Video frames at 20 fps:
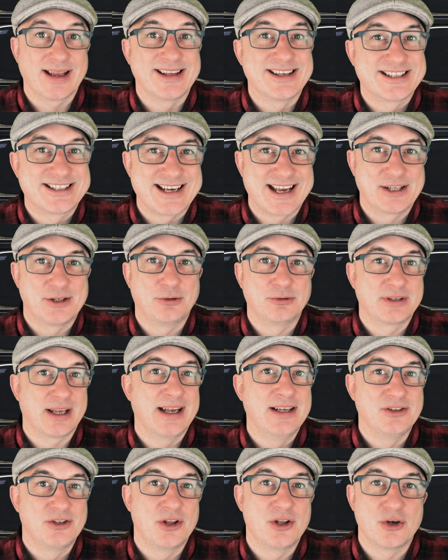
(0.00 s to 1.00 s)
and settled
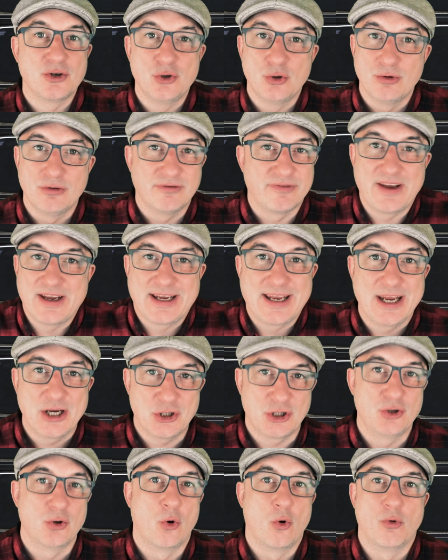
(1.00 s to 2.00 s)
into their new
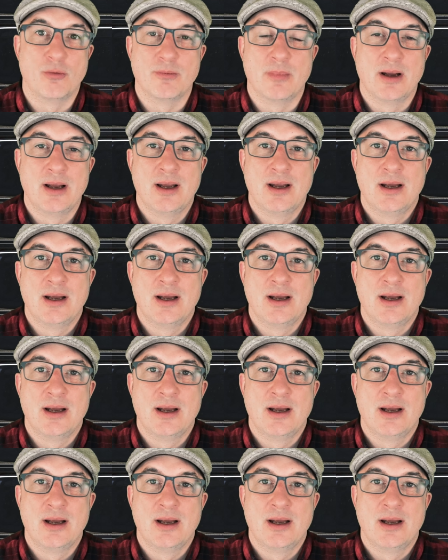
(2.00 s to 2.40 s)
vacation home,